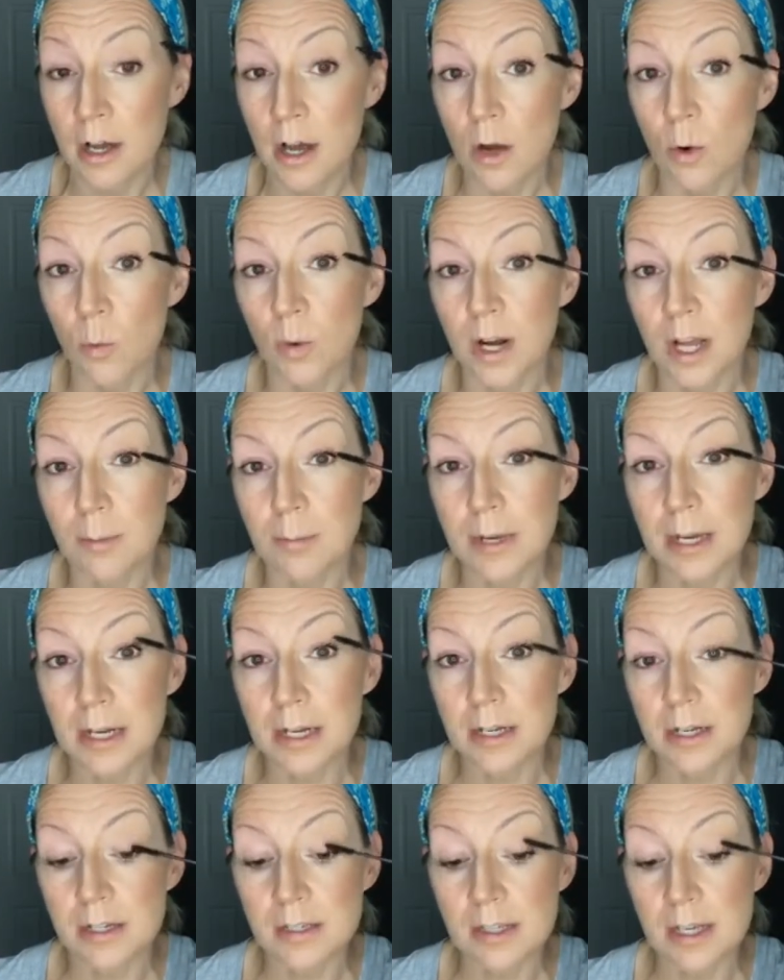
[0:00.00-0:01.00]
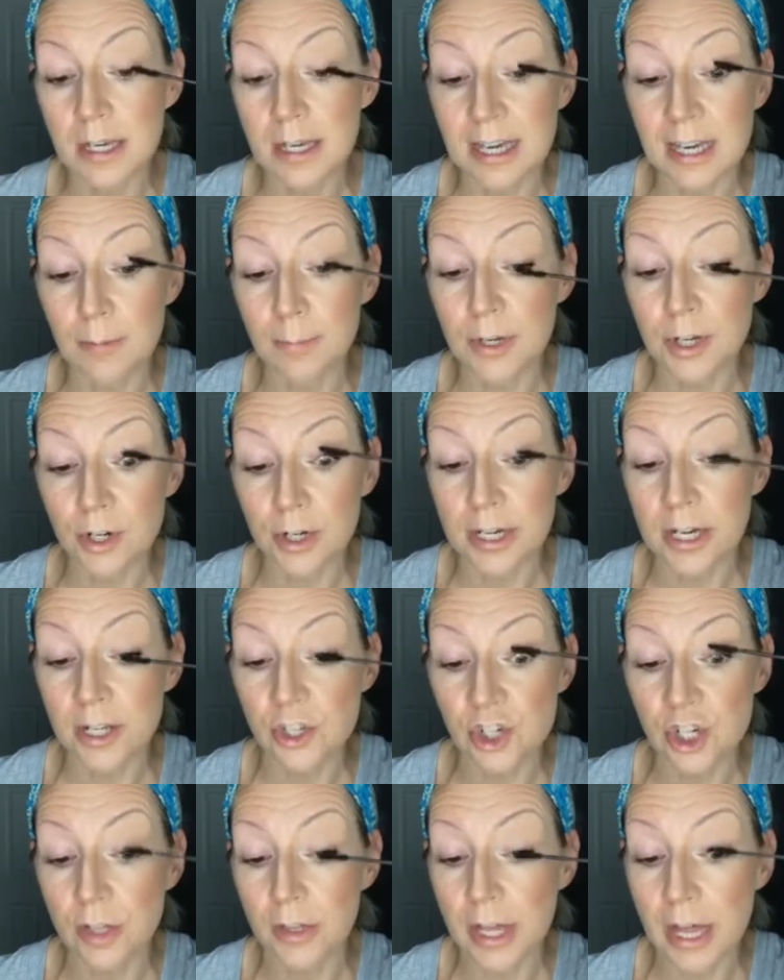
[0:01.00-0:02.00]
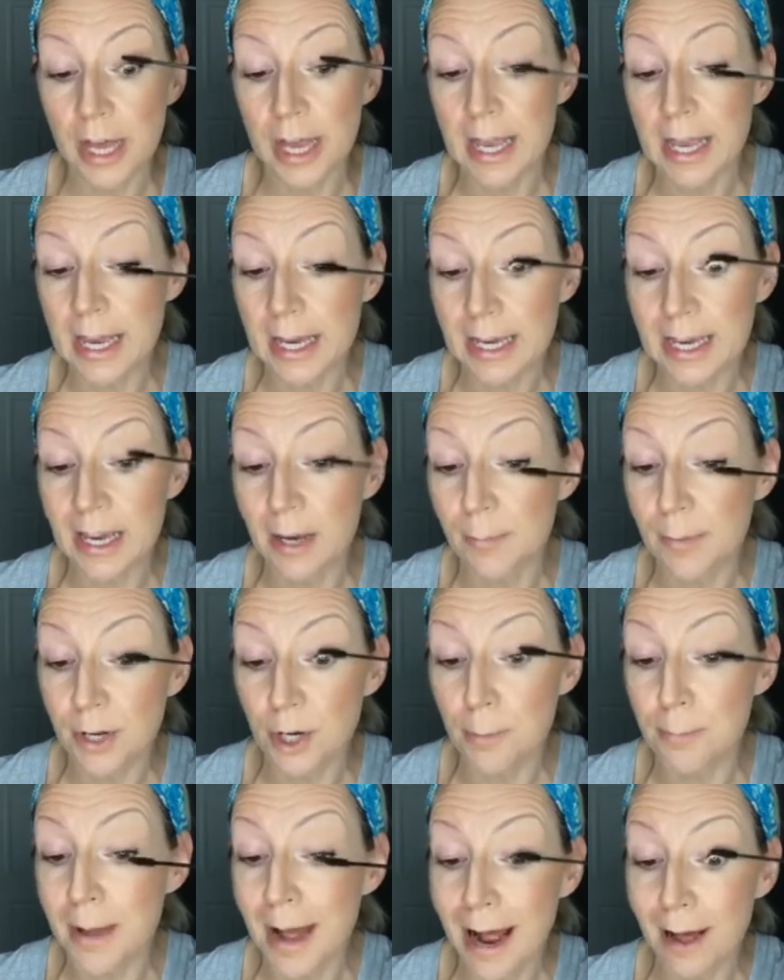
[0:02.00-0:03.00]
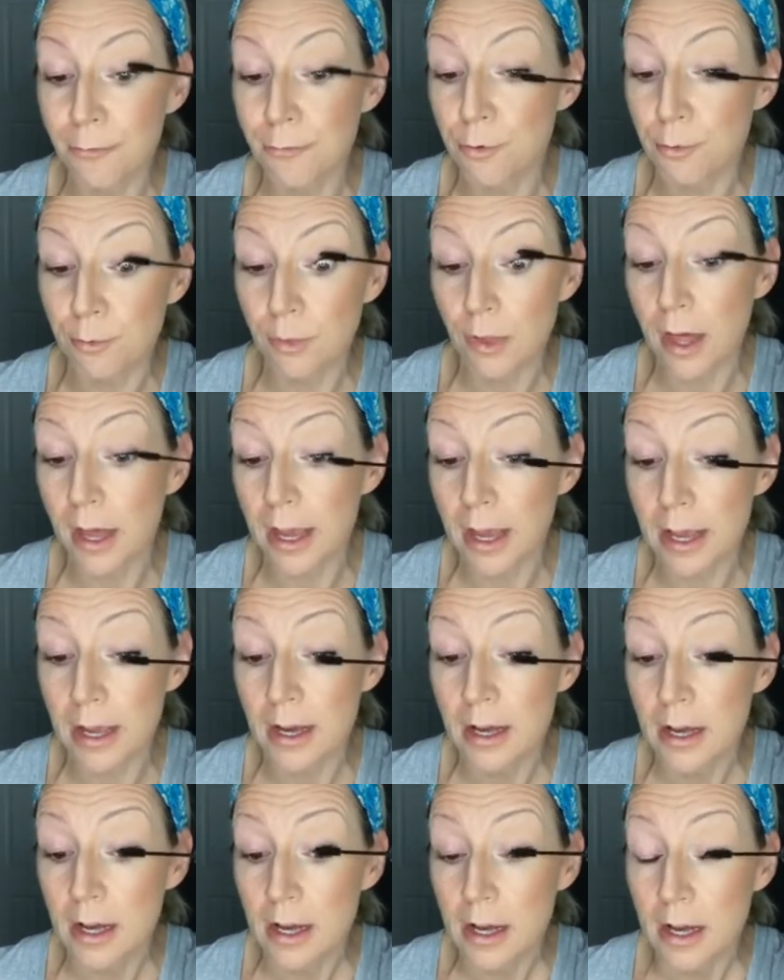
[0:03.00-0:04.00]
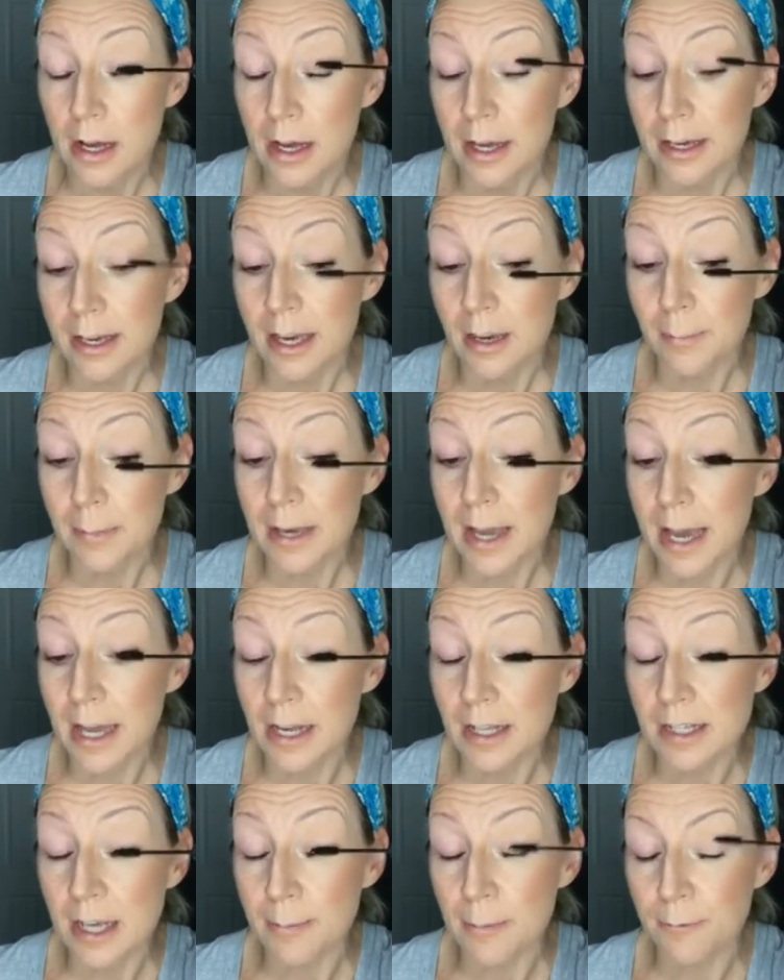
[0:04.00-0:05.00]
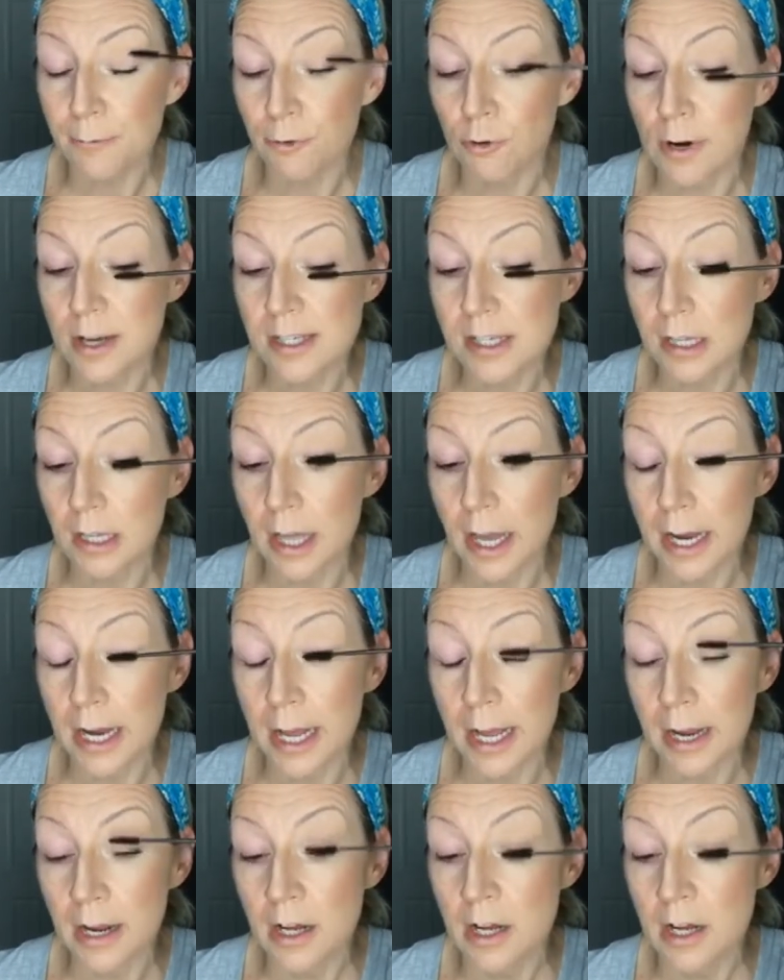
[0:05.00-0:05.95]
What I mean is, it can't be your kitchen light, it can't be your bathroom light, it can't be any type of fluorescent lighting.